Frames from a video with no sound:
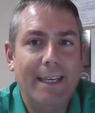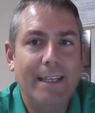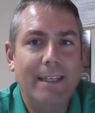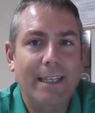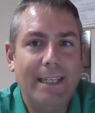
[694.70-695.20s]
n
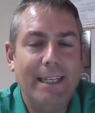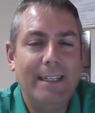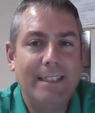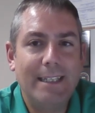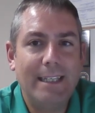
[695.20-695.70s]
e
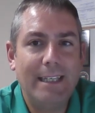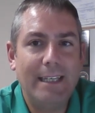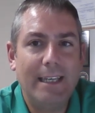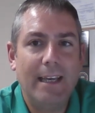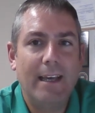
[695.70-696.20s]

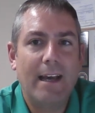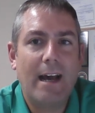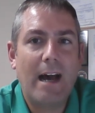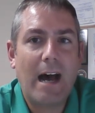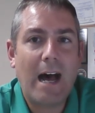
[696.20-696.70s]
t
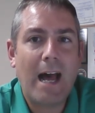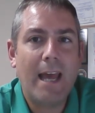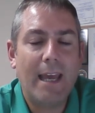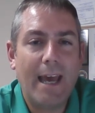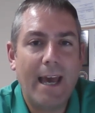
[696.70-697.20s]
i
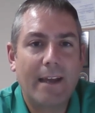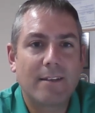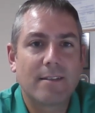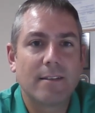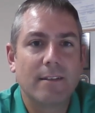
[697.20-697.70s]

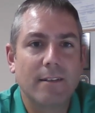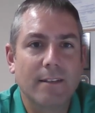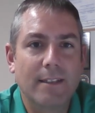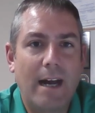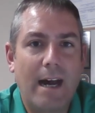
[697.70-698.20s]
x
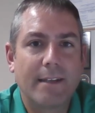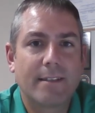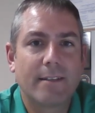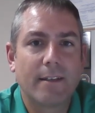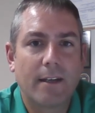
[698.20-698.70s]
dot
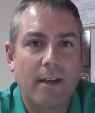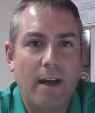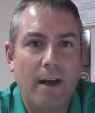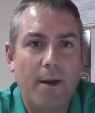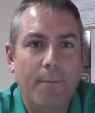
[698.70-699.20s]

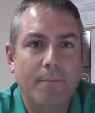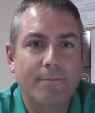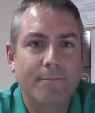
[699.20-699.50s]
com.